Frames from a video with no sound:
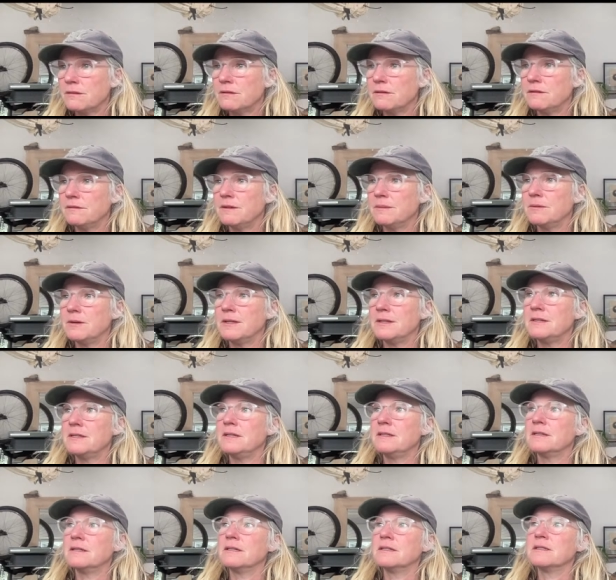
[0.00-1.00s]
November
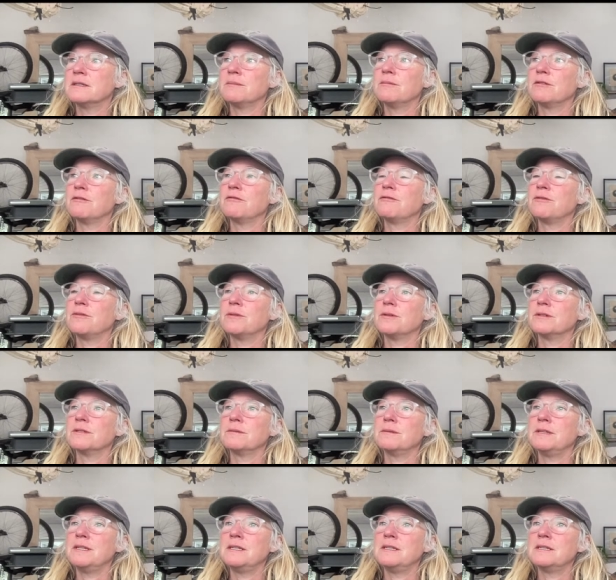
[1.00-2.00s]
18th to December 4th. So
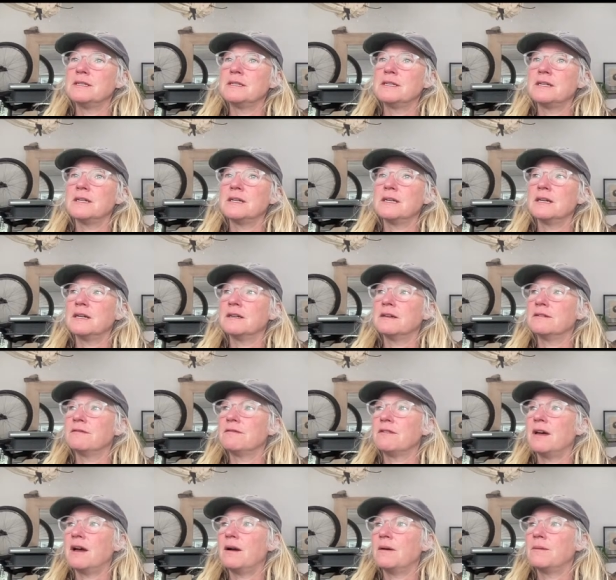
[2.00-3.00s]
we need to take care of
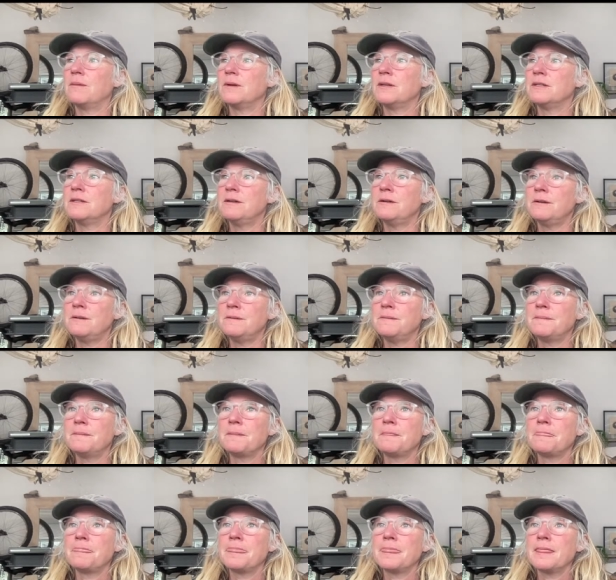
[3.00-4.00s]
that window.
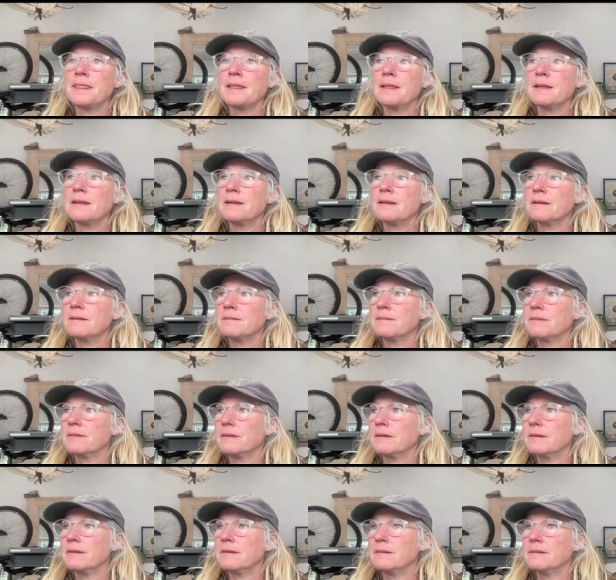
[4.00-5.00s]

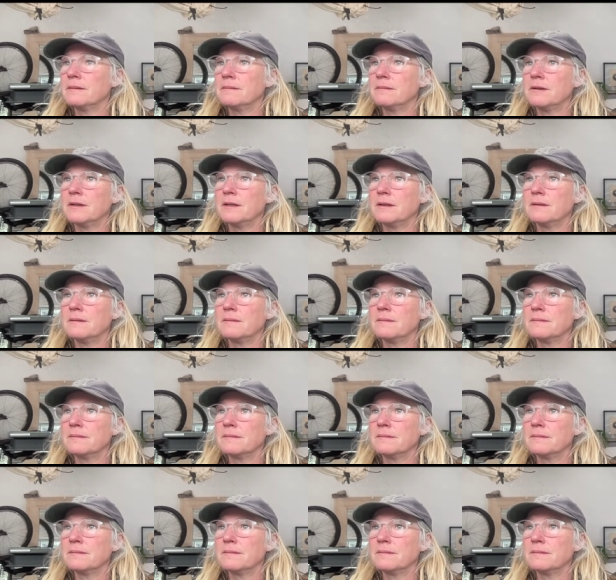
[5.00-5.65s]
Where'd I go?